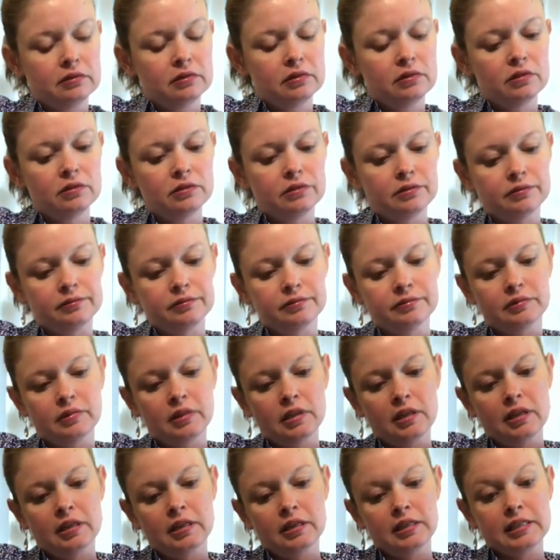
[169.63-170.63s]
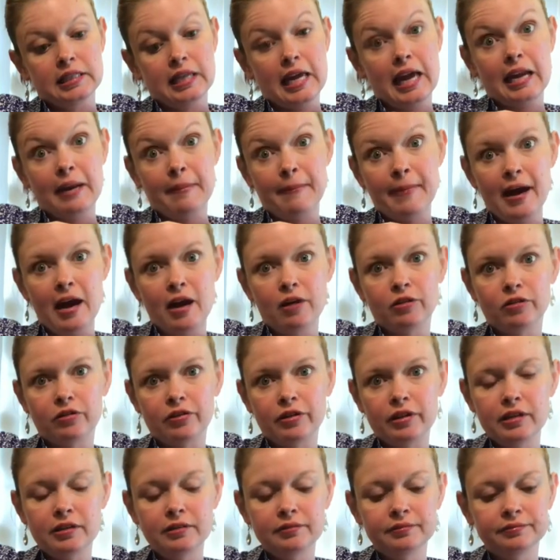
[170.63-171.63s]
Ooh, it's kind of
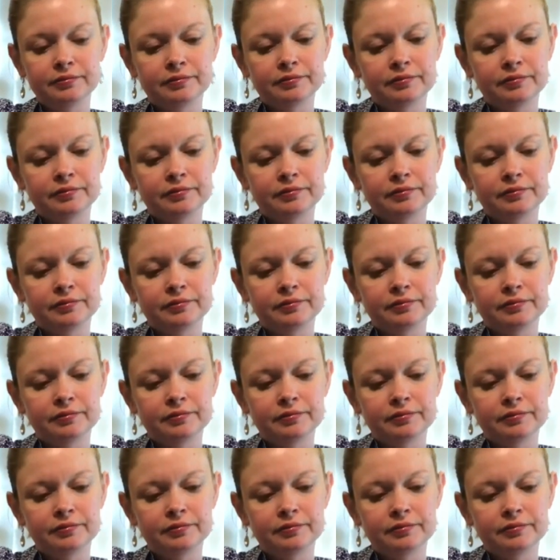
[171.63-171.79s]
powdery.